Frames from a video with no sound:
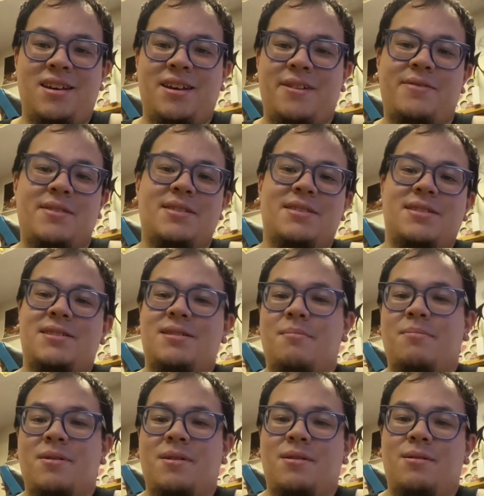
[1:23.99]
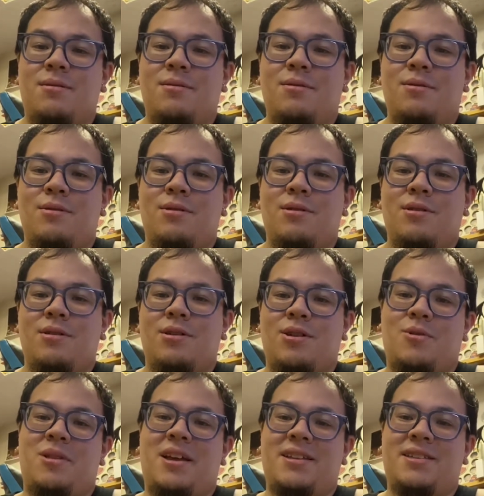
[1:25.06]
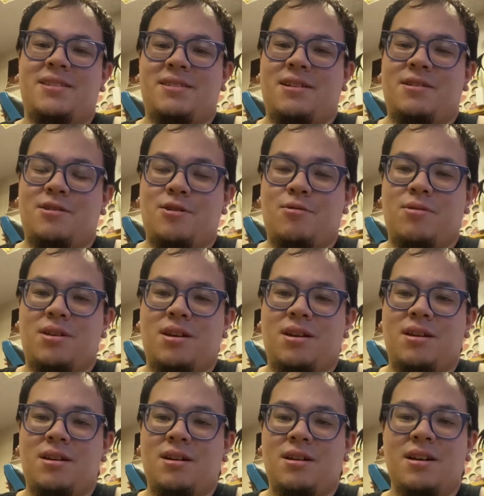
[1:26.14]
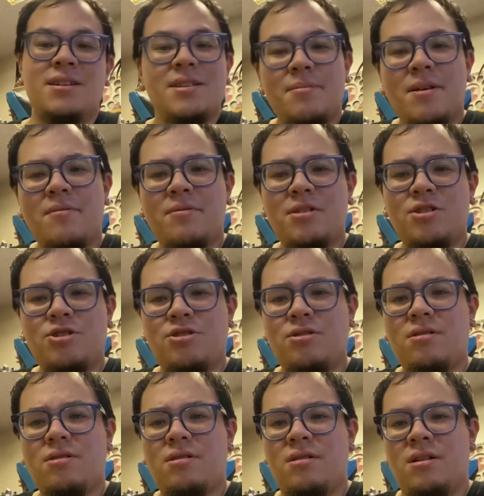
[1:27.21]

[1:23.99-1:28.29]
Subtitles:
if this is something you'd like to see at Doki. Because I'm not really sure.